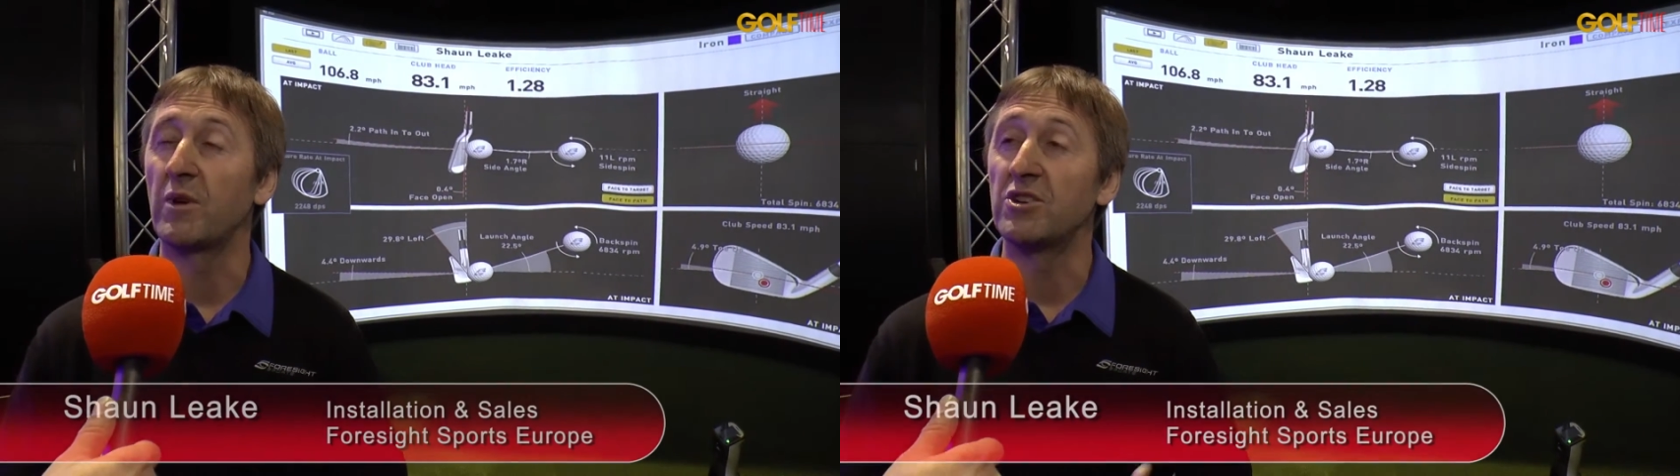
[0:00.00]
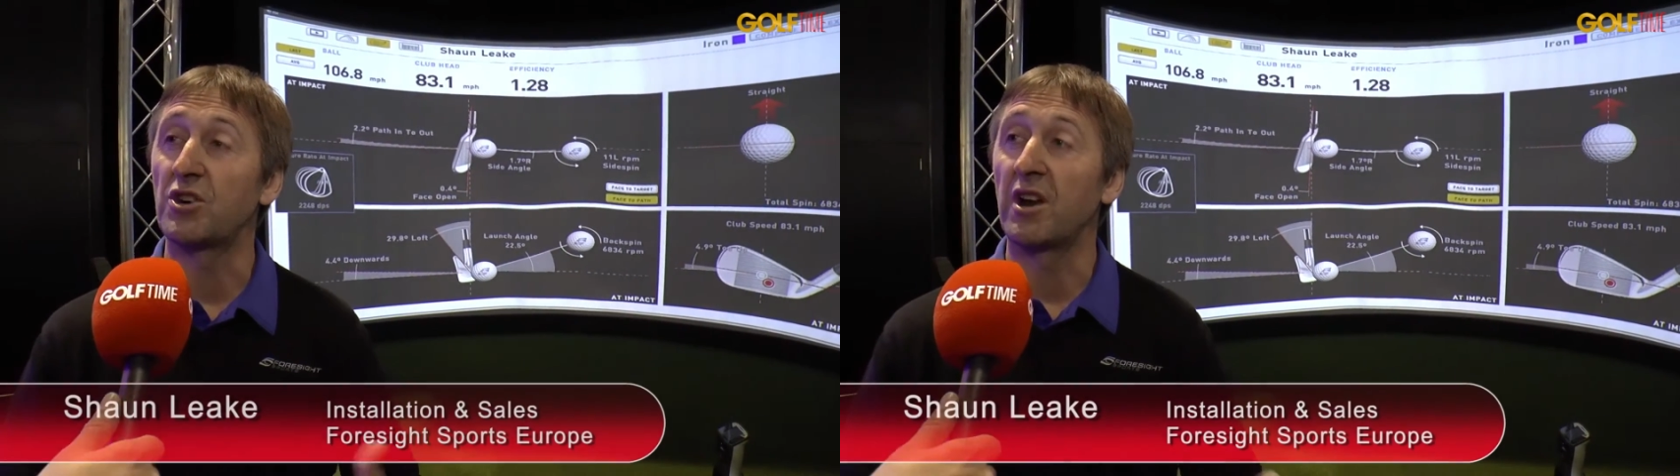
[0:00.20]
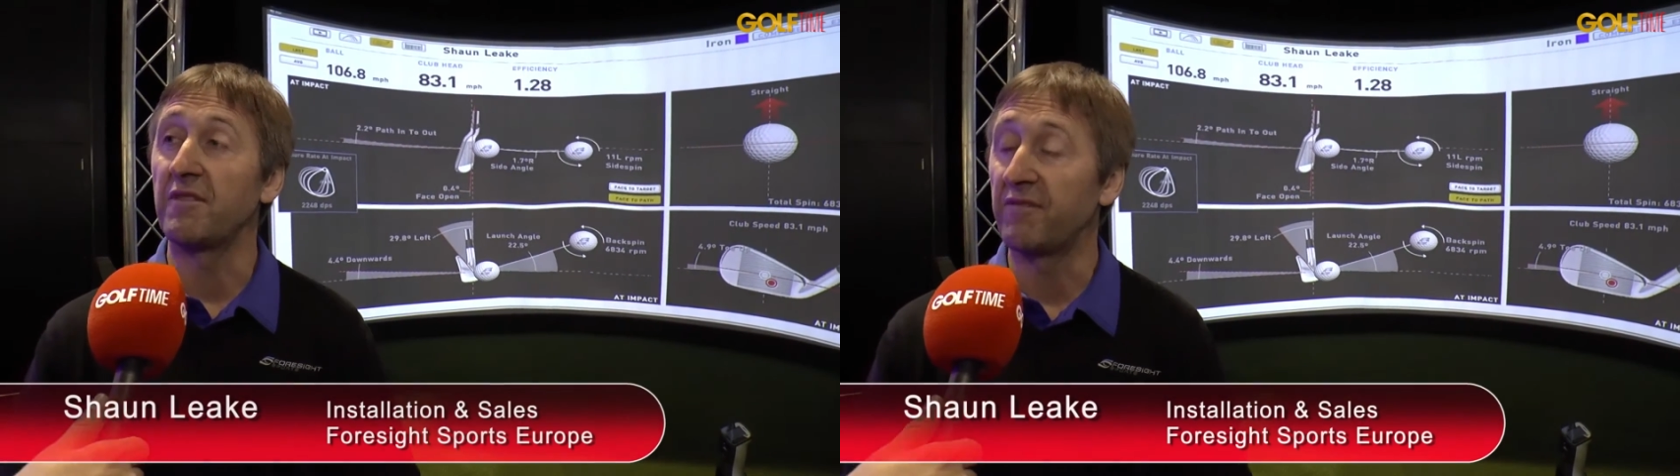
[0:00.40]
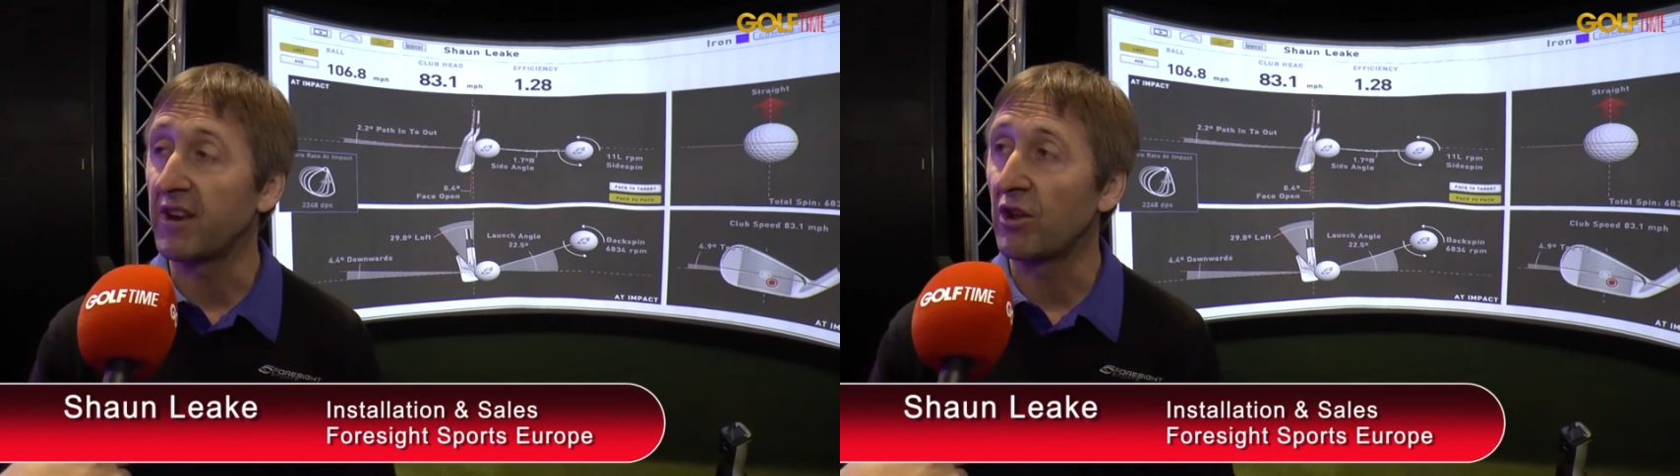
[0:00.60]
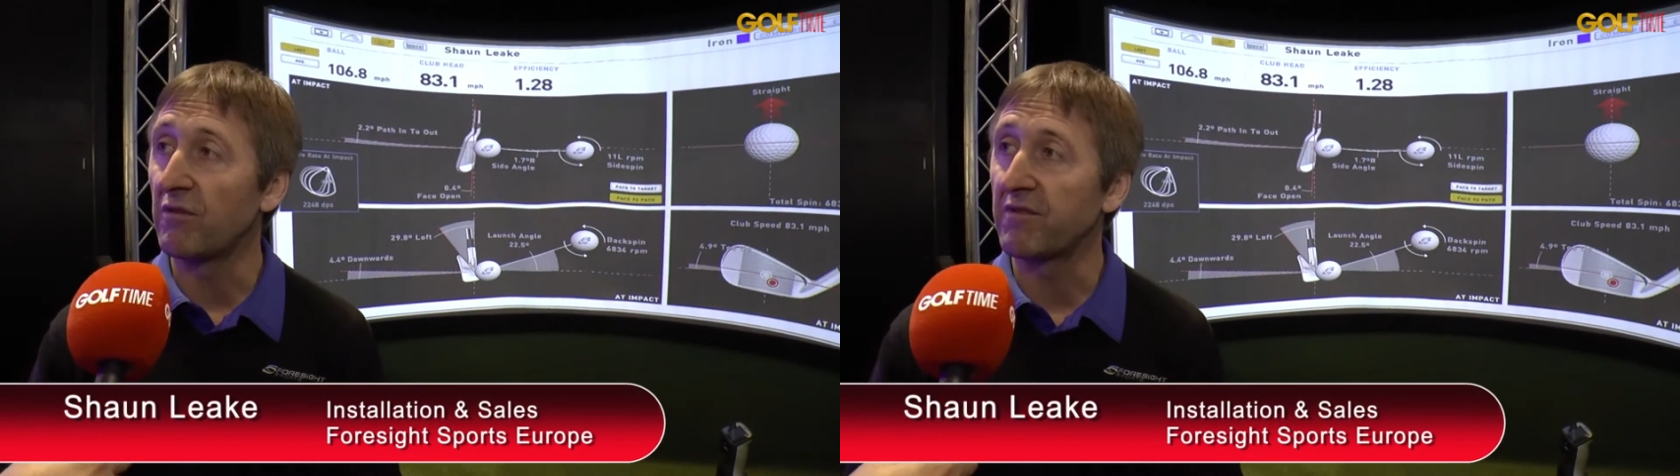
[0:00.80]
when trying to
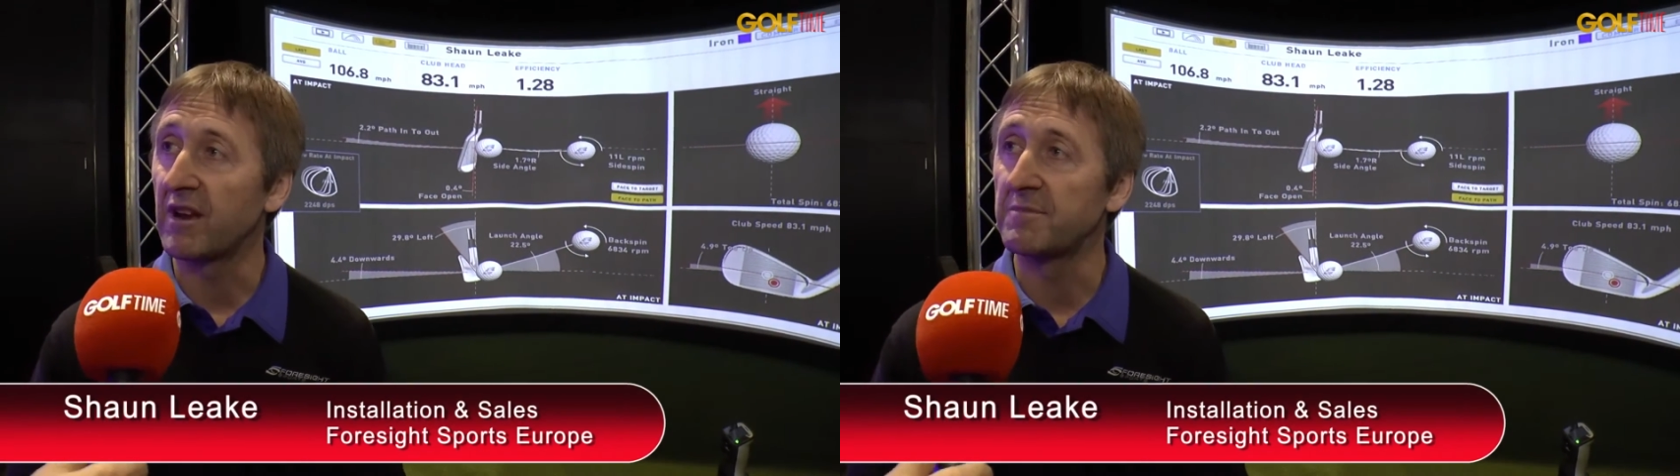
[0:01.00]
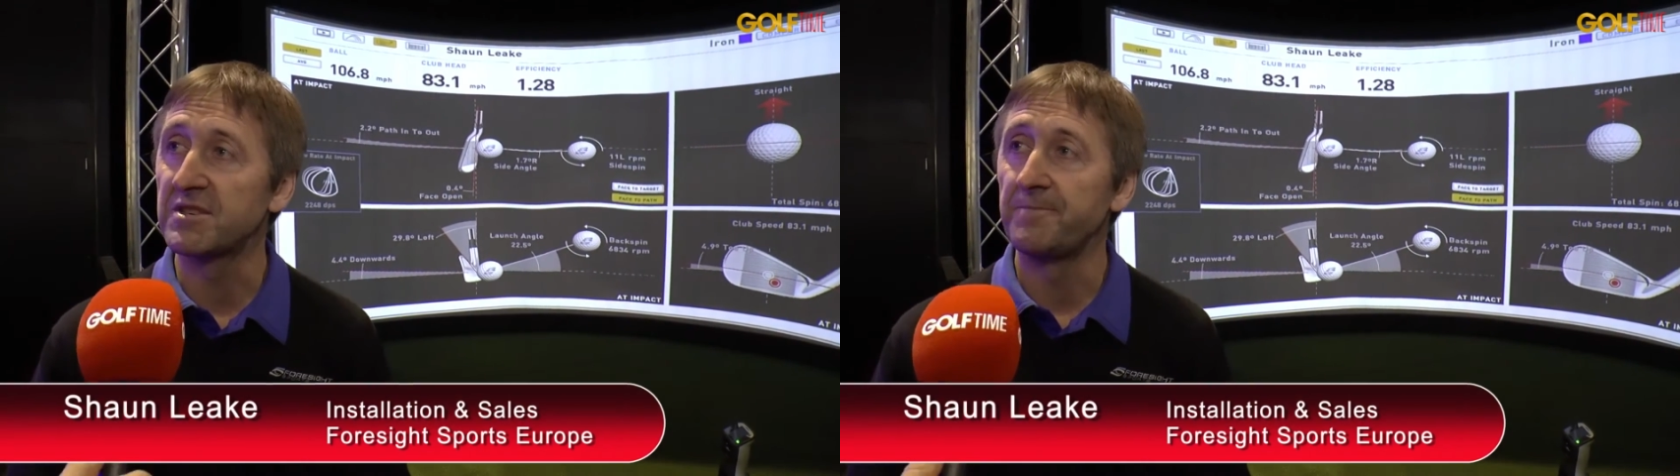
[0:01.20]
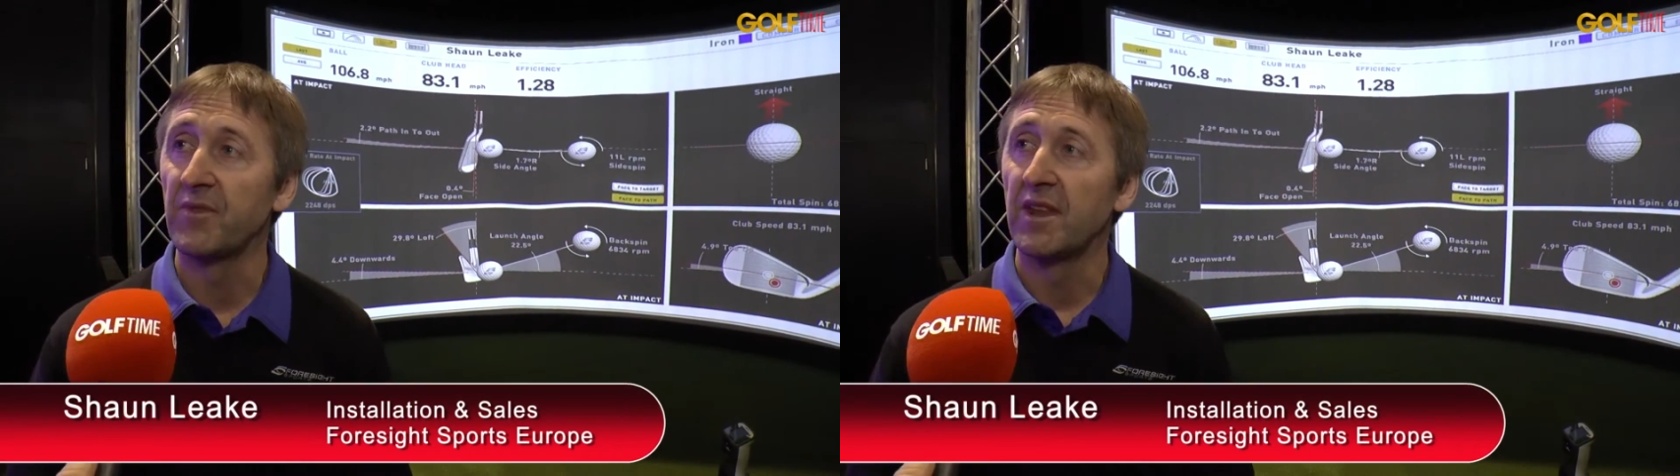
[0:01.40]
fit golf clubs,